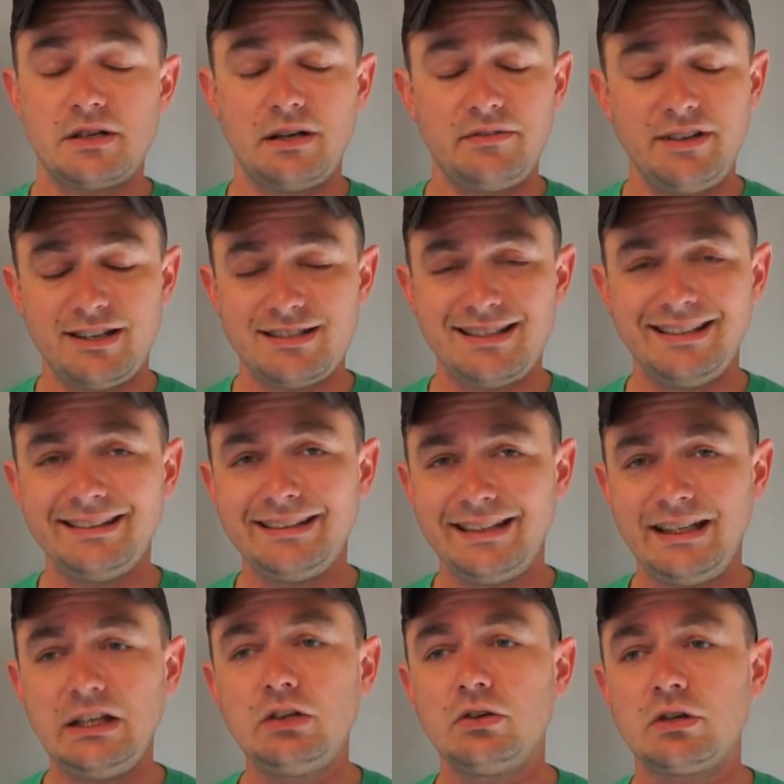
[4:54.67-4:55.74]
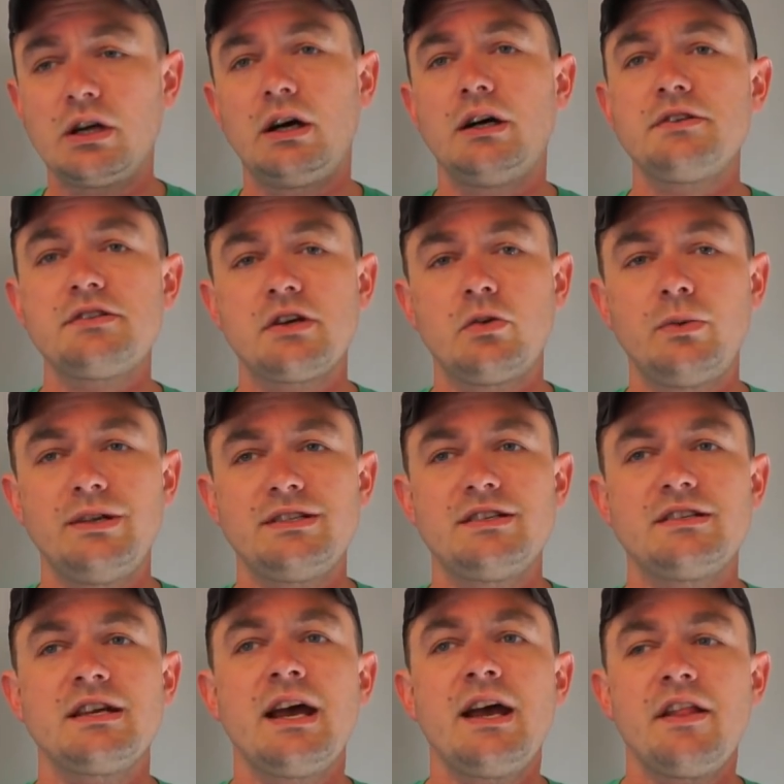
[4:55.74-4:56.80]
obviously, legal
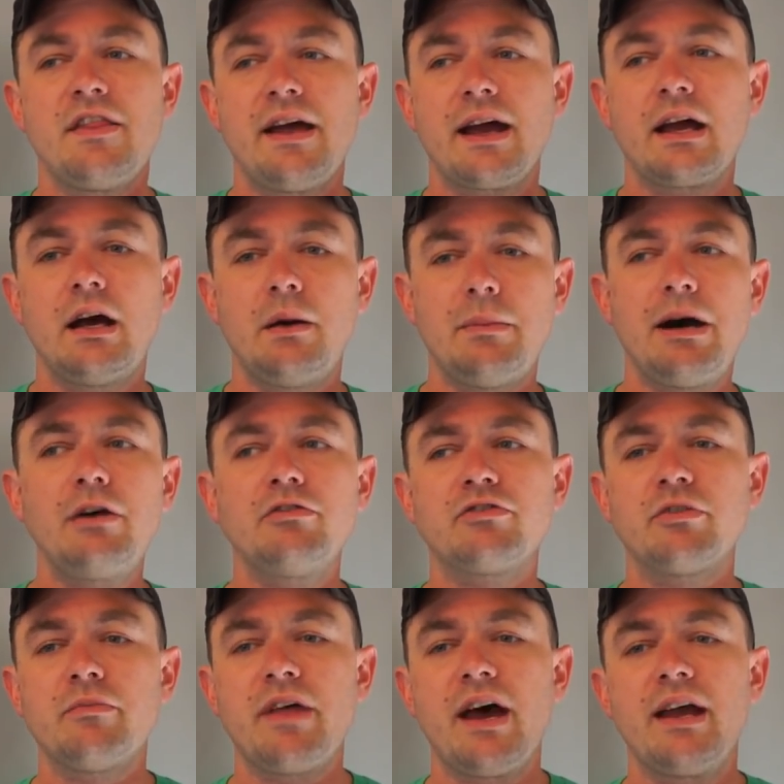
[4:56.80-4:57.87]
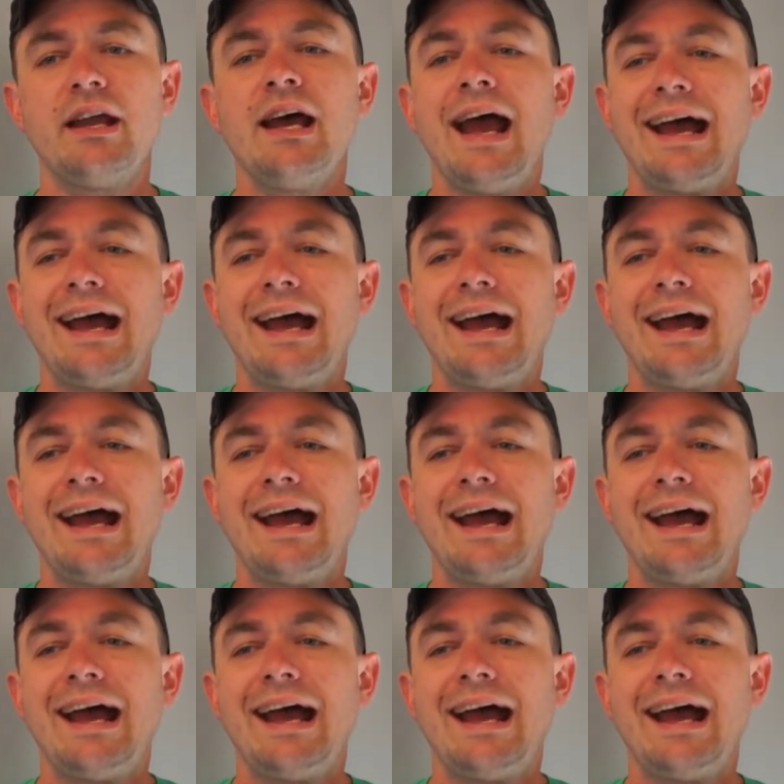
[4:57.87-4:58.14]
consequences that come out from that.